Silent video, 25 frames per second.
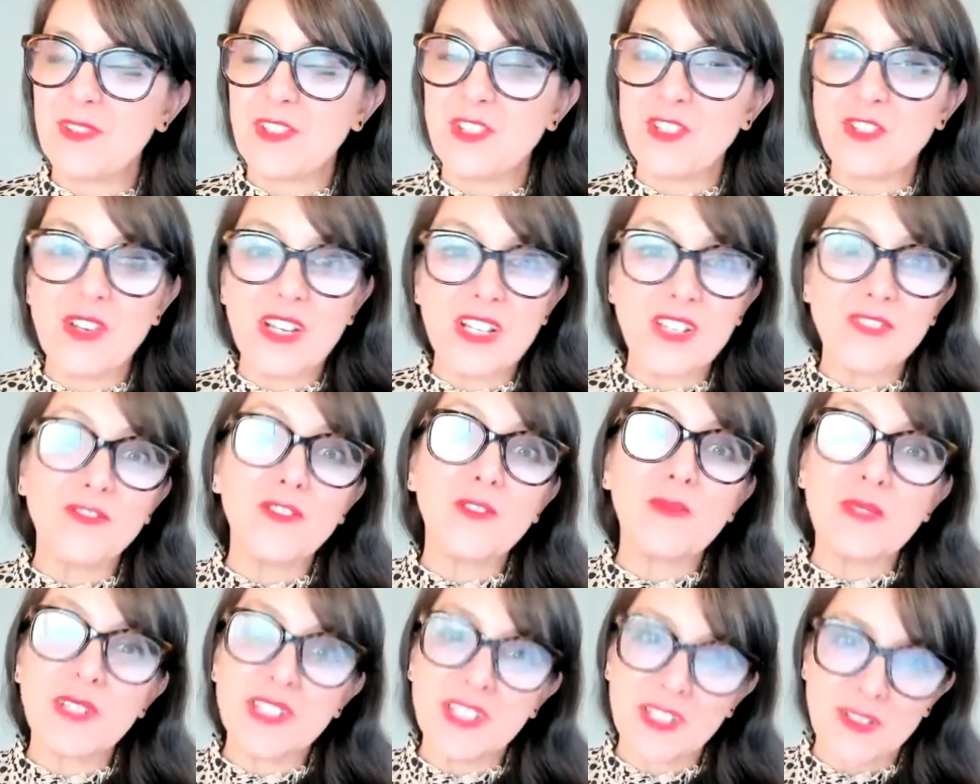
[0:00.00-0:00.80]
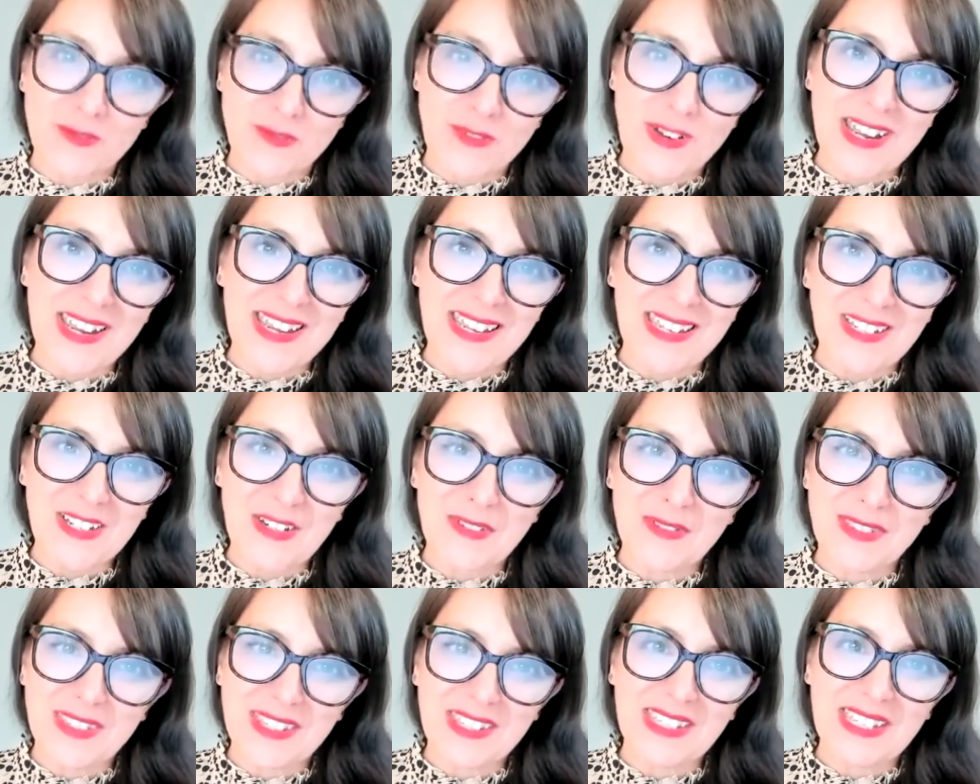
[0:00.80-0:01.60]
transformative way of
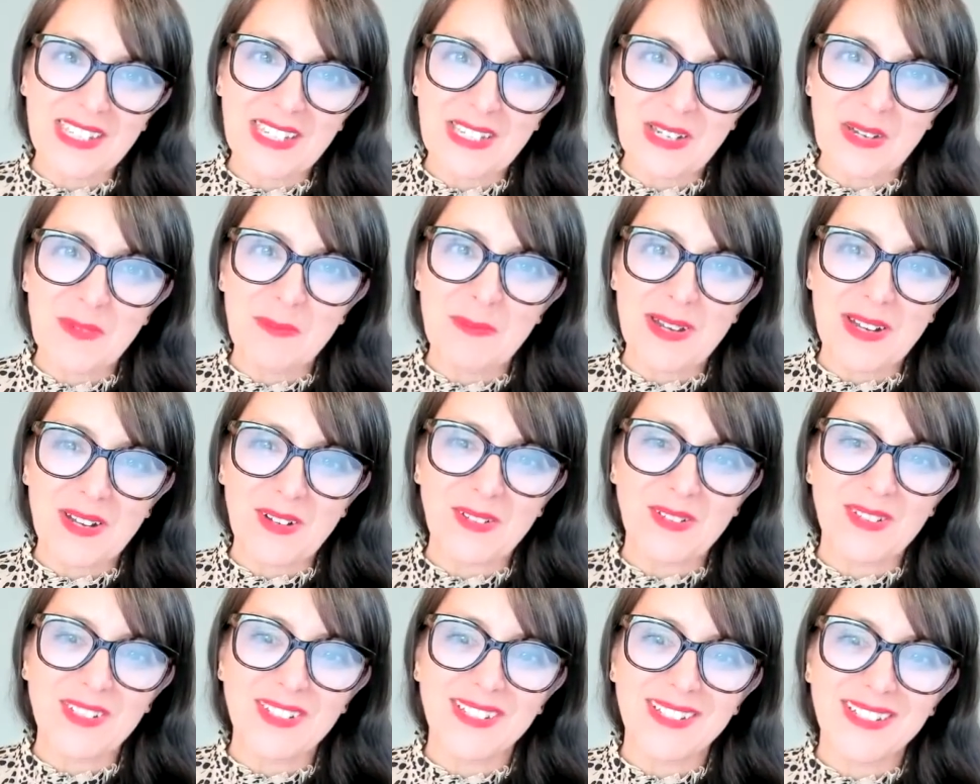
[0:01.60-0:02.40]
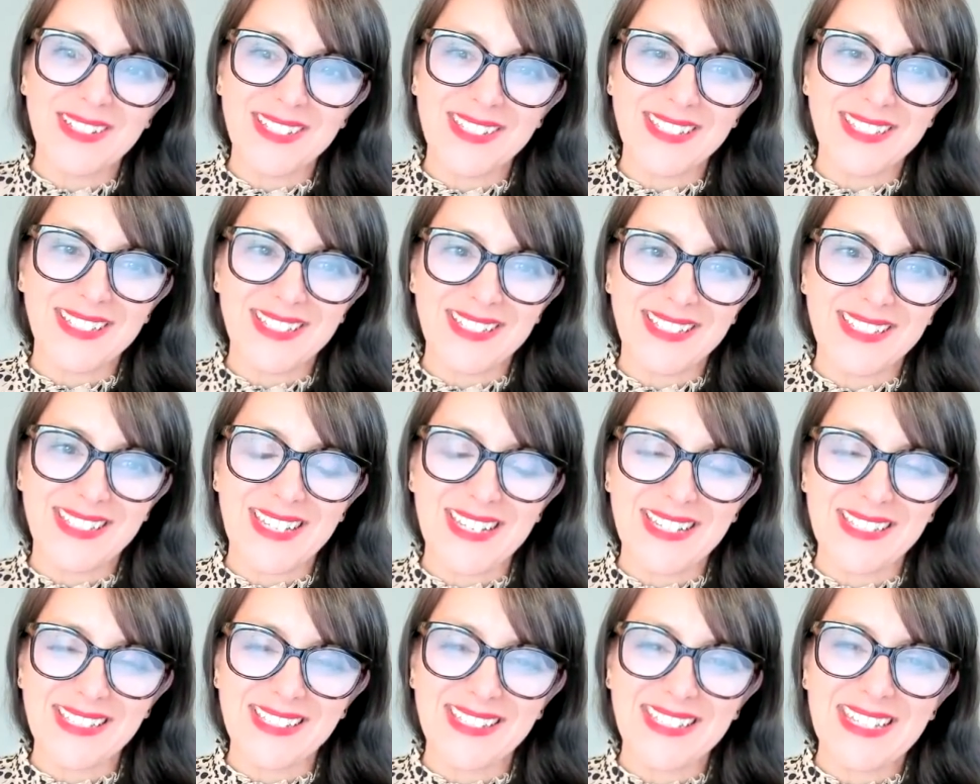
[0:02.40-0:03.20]
thinking about
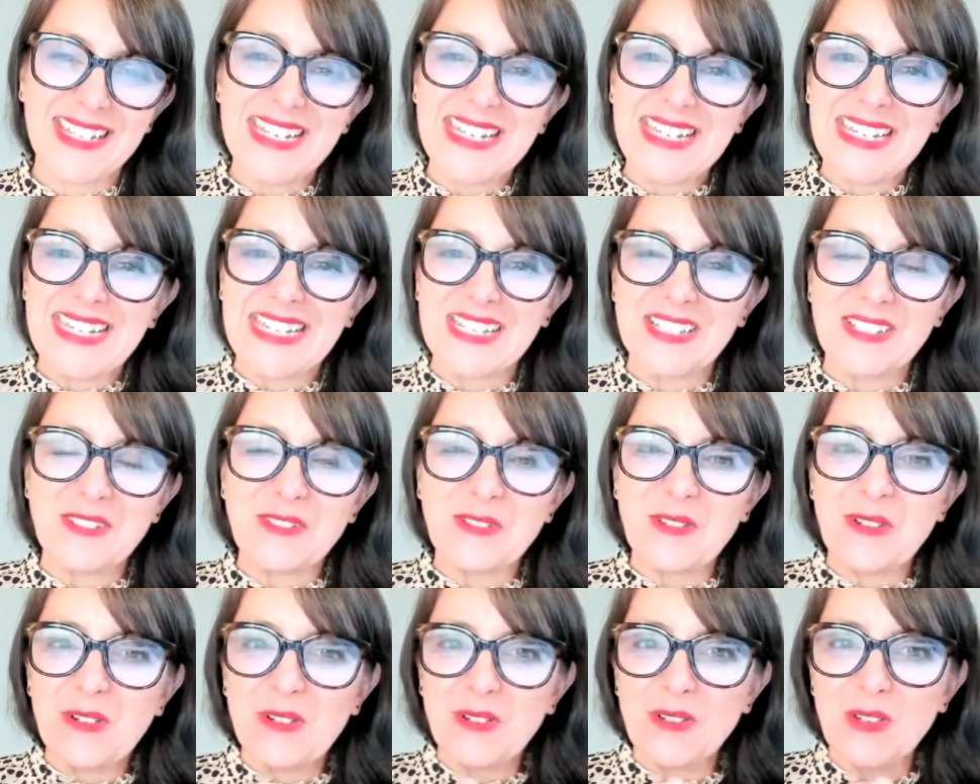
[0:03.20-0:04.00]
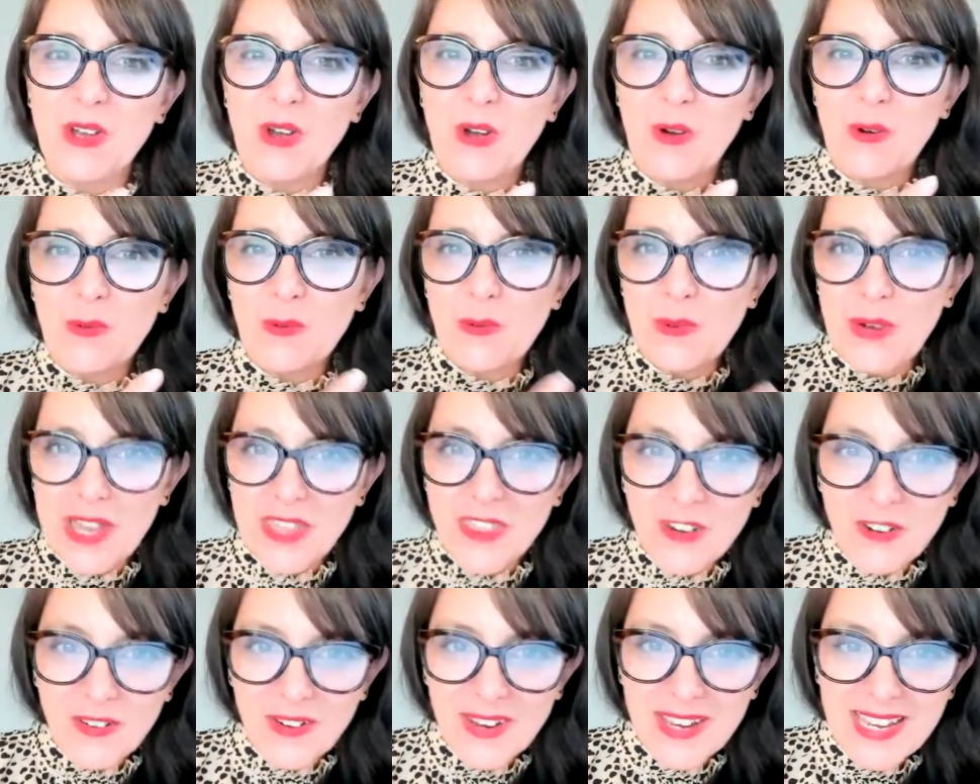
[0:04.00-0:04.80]
success. It's not
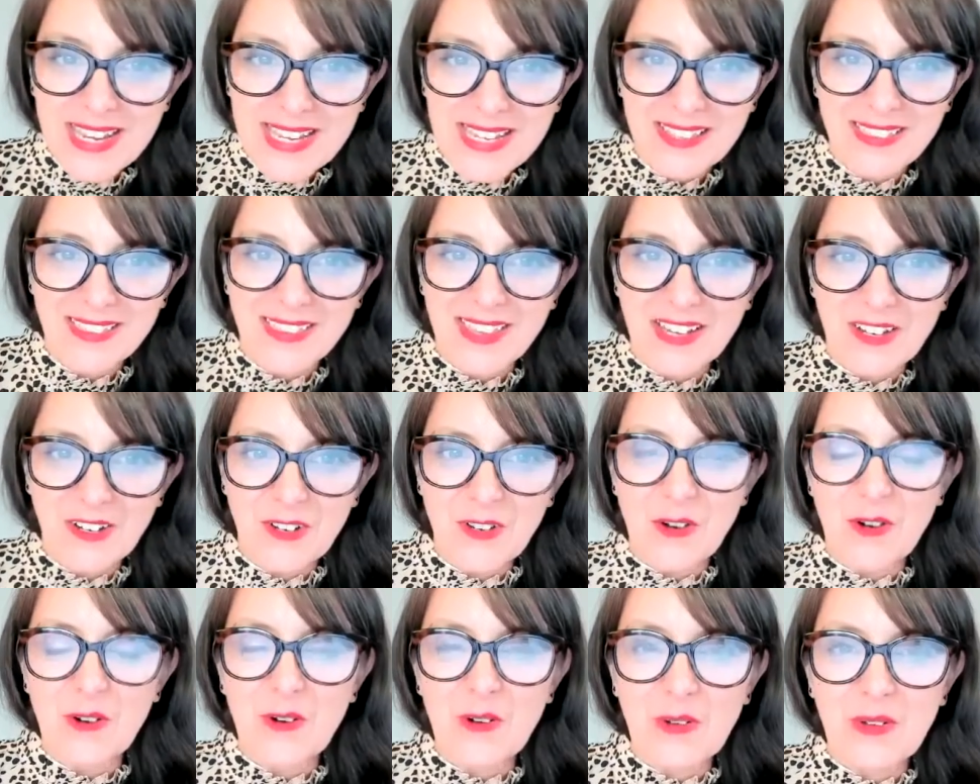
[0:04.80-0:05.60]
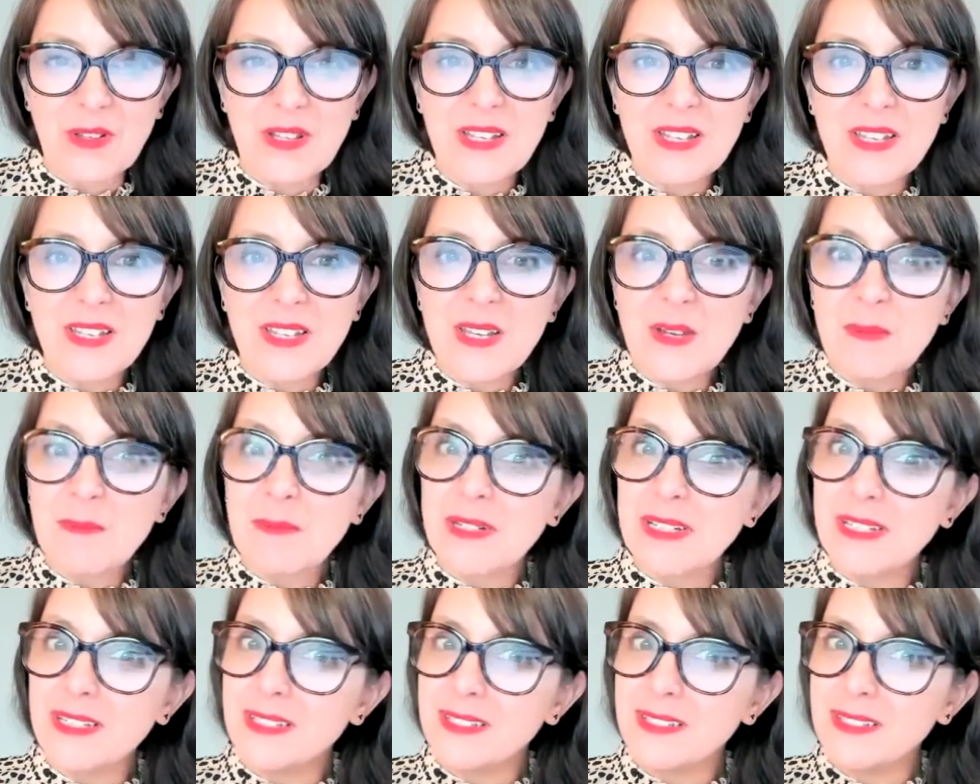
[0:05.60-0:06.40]
whether I hit that goal,
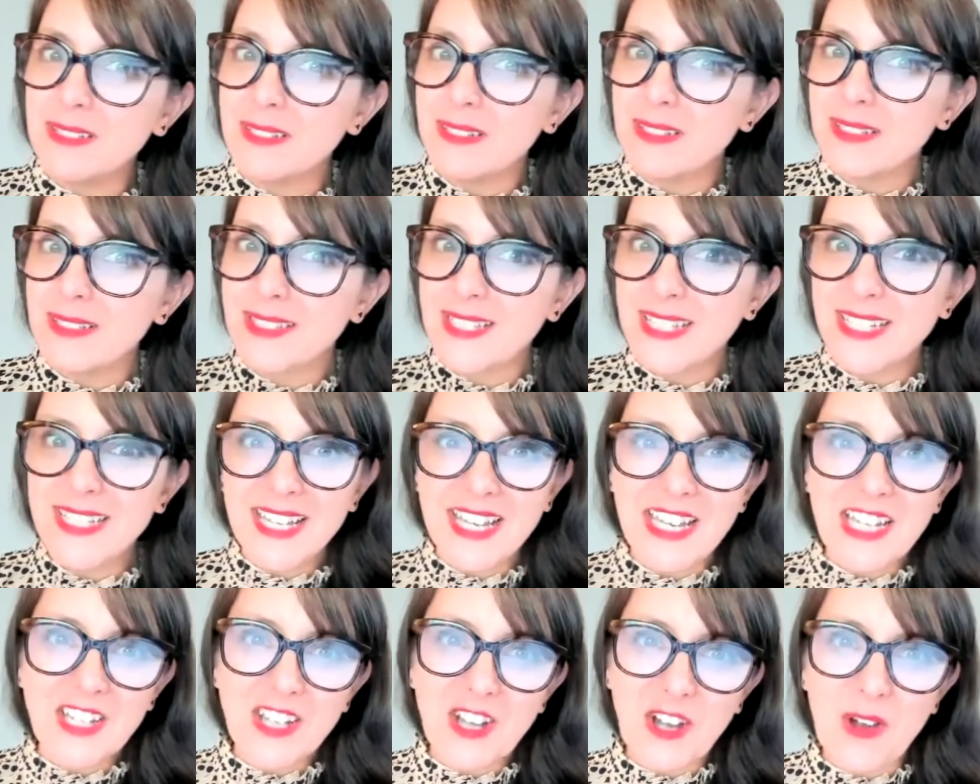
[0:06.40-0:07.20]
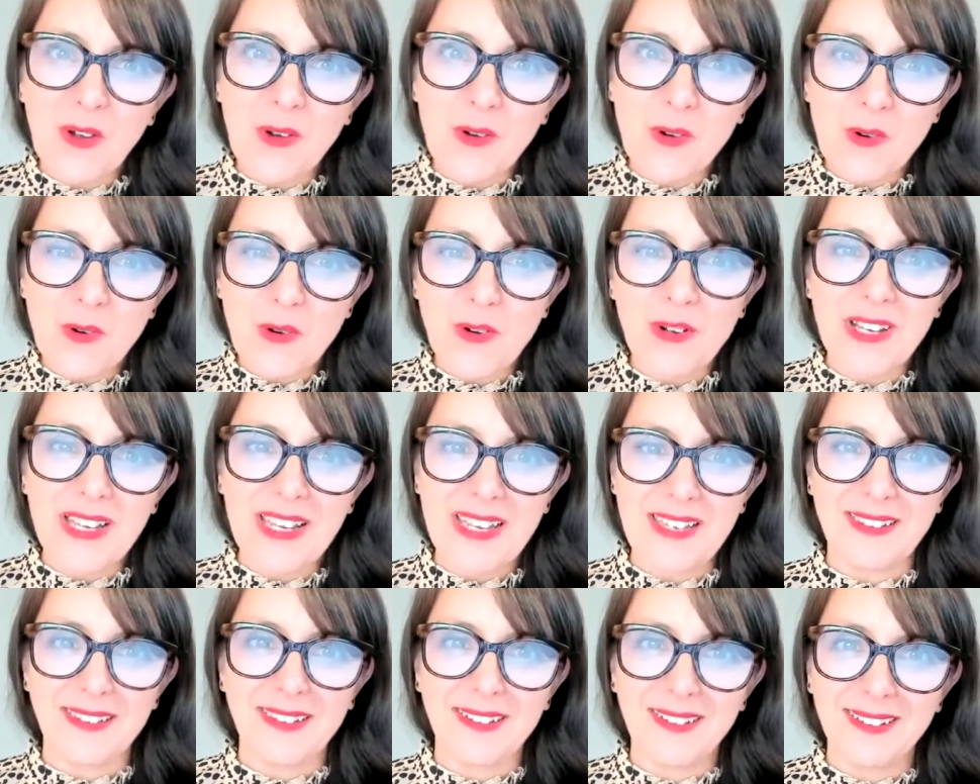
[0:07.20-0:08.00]
but did I go all
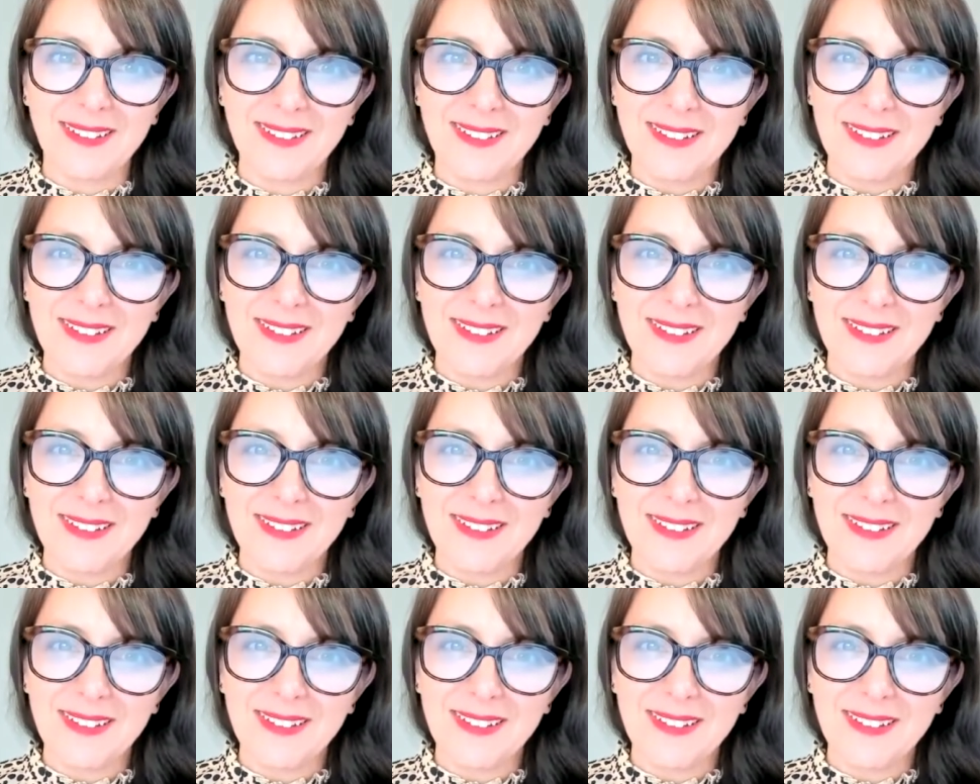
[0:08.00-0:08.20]
in,